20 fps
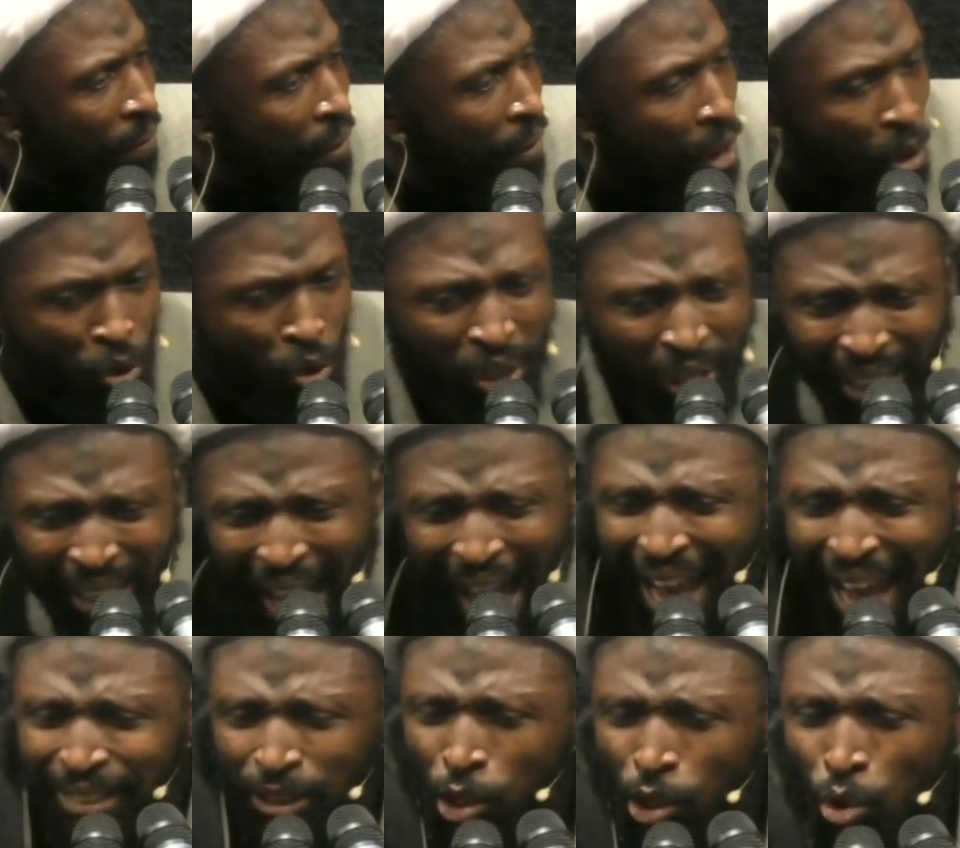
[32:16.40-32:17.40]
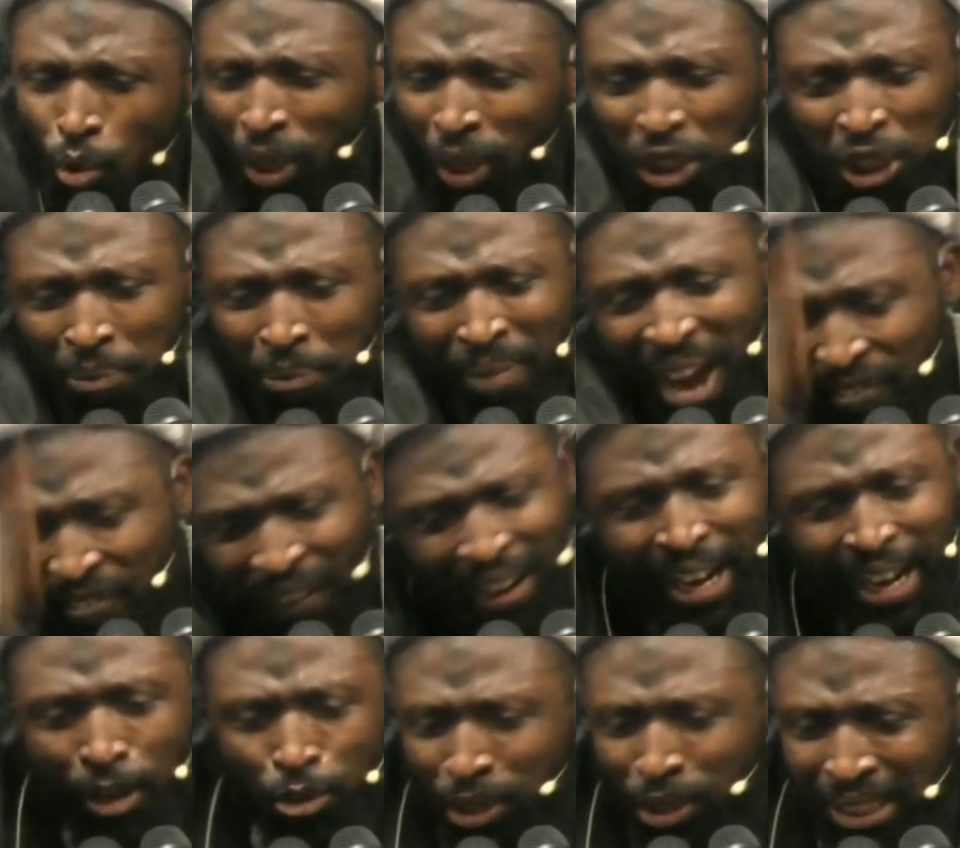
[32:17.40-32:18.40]
Will I ask you, Kashim, my
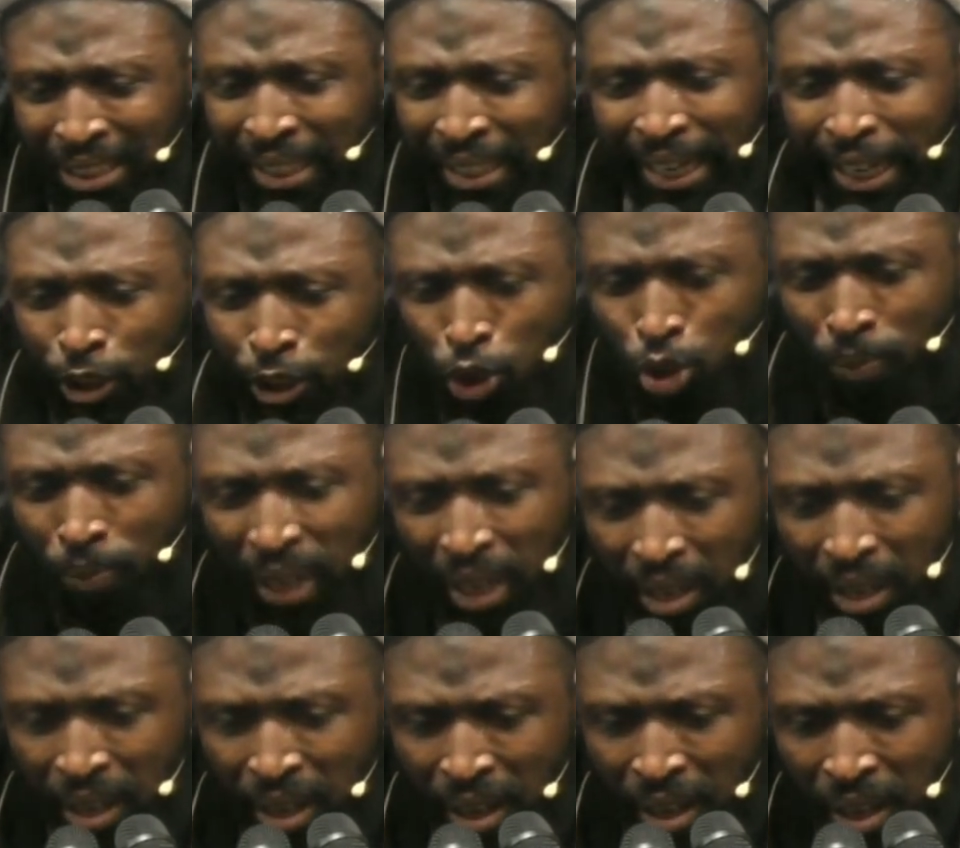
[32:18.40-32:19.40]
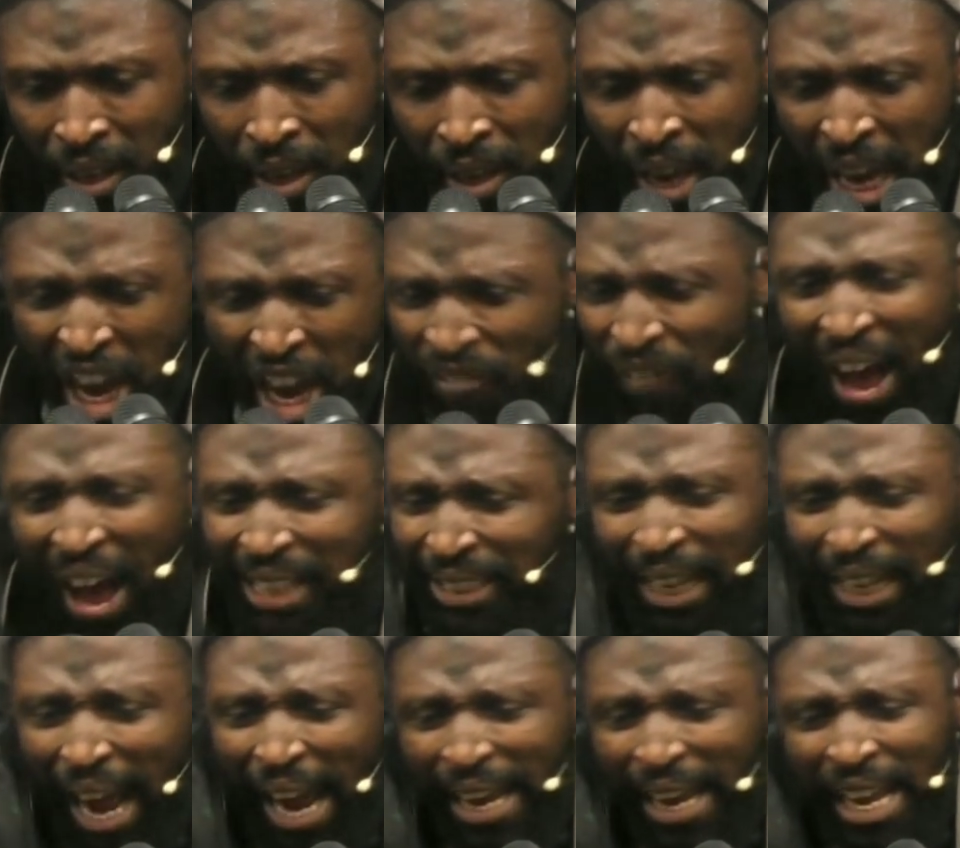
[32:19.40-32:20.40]
father, you sitting next to me. If
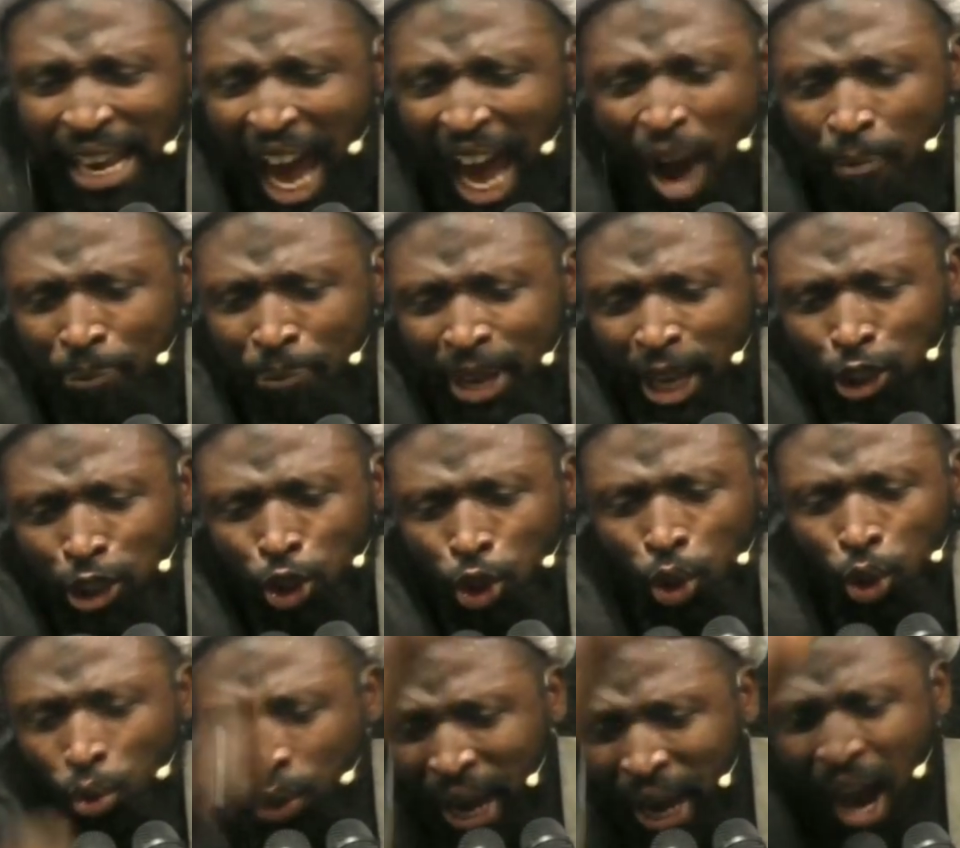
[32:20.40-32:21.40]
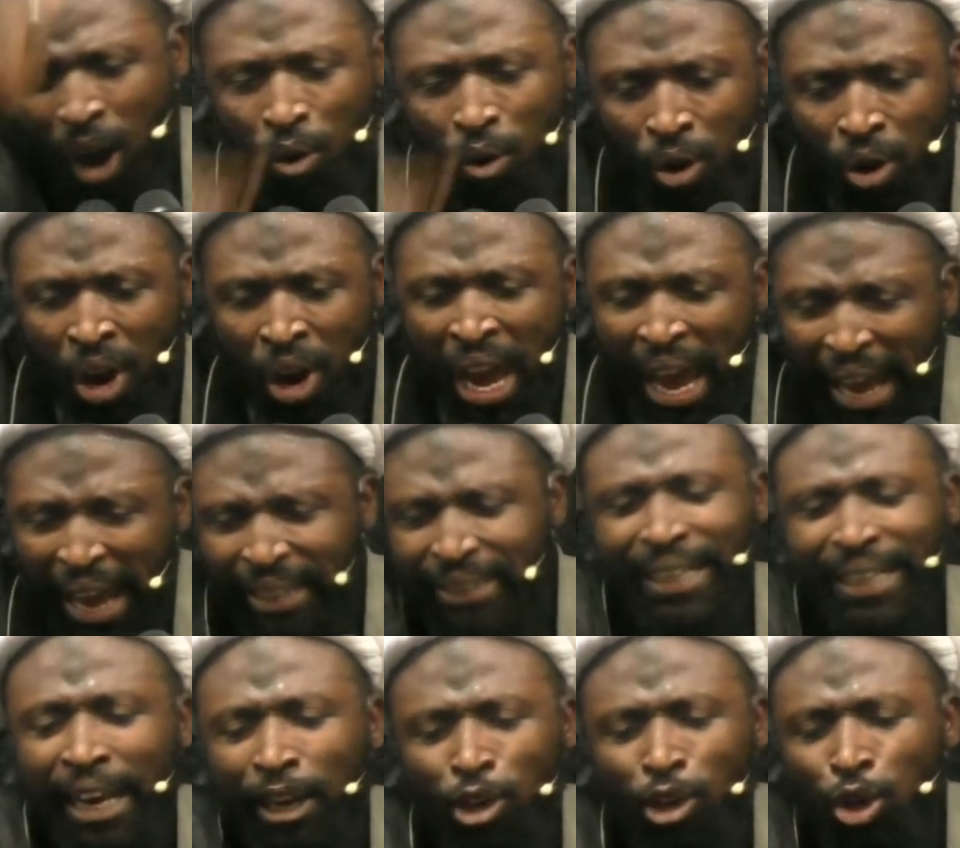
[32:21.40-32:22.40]
Azrael appears to you now and
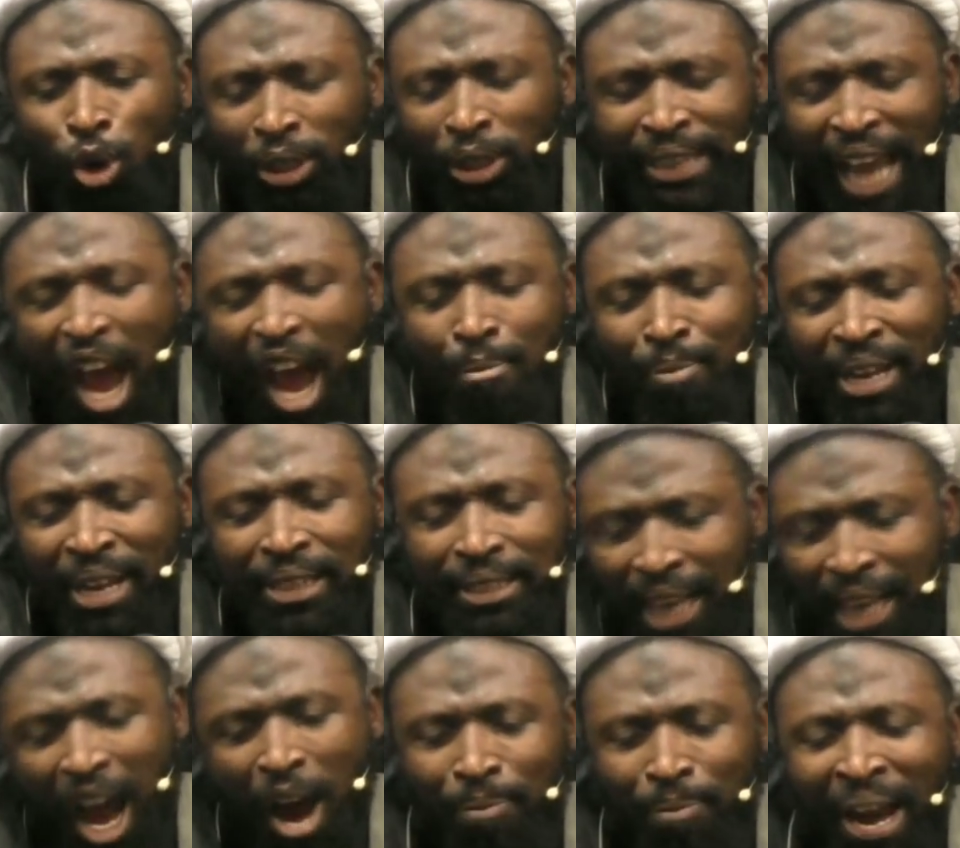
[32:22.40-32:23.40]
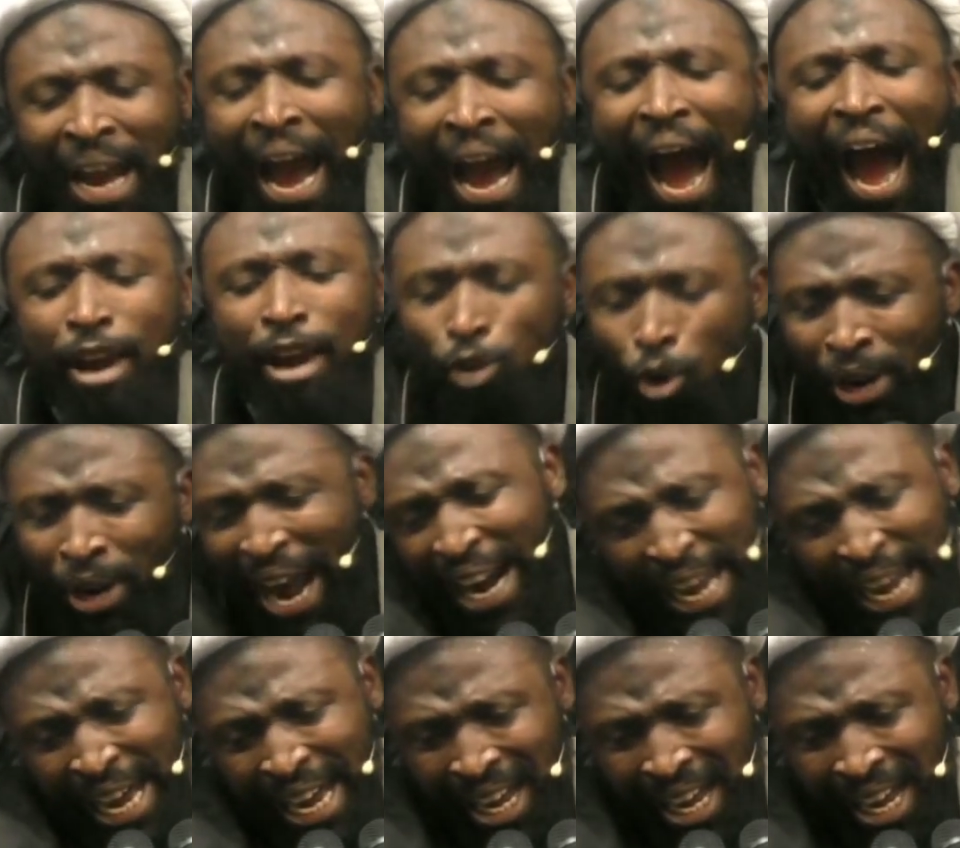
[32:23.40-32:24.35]
tell you your time is up, are you ready?